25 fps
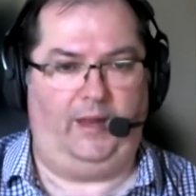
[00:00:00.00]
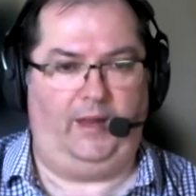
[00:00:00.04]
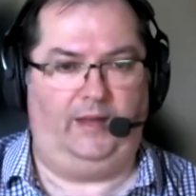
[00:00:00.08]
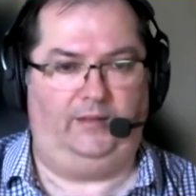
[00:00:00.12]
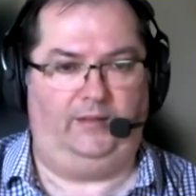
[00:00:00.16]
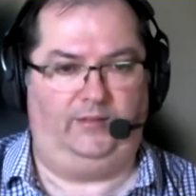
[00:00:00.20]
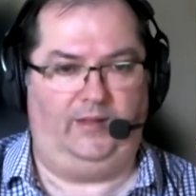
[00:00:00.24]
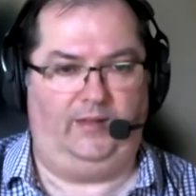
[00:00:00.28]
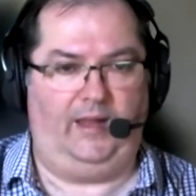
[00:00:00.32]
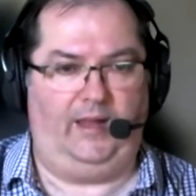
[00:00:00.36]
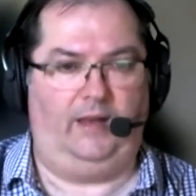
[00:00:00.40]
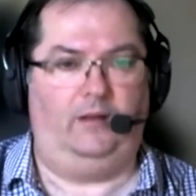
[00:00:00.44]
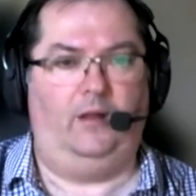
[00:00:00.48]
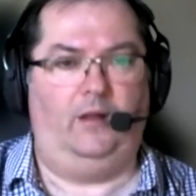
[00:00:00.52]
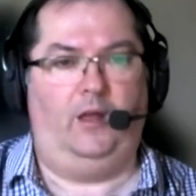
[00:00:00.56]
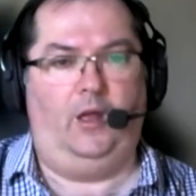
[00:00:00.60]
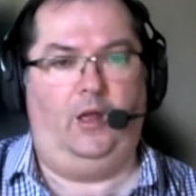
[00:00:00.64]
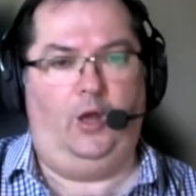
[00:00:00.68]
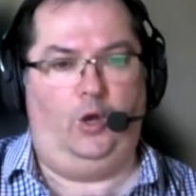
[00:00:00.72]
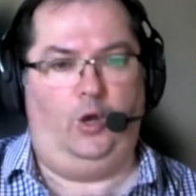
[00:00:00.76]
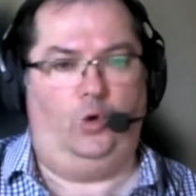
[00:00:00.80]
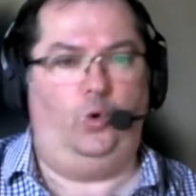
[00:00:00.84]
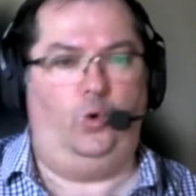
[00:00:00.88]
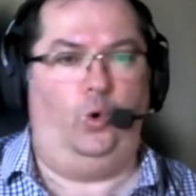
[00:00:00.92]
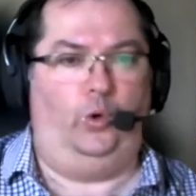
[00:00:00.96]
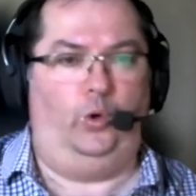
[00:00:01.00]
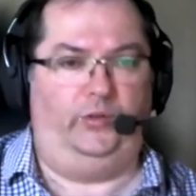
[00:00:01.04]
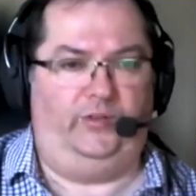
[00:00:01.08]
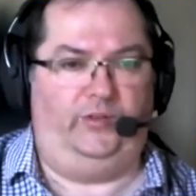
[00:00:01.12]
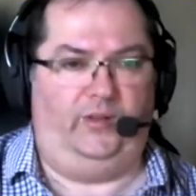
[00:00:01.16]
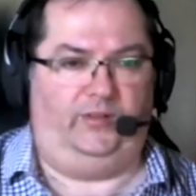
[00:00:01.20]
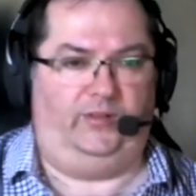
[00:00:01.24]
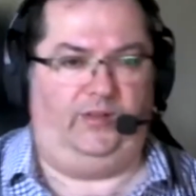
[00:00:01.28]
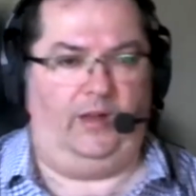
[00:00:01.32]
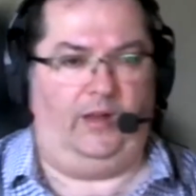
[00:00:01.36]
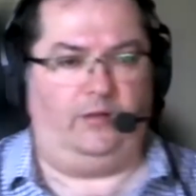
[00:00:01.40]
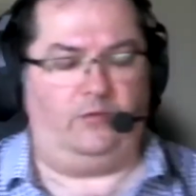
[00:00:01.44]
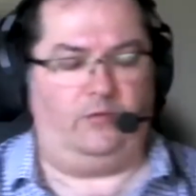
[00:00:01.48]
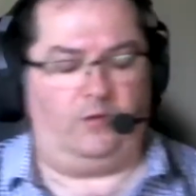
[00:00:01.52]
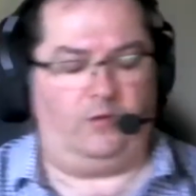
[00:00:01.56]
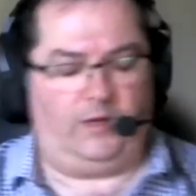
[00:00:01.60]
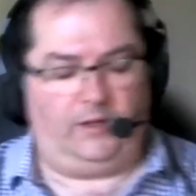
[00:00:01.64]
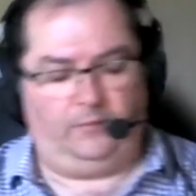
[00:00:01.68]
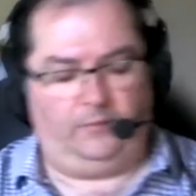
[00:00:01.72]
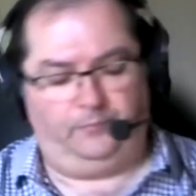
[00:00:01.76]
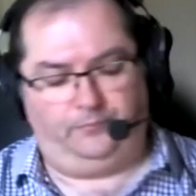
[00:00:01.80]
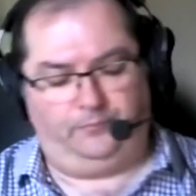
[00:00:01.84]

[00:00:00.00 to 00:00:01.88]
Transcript: place mm. that caused the sundering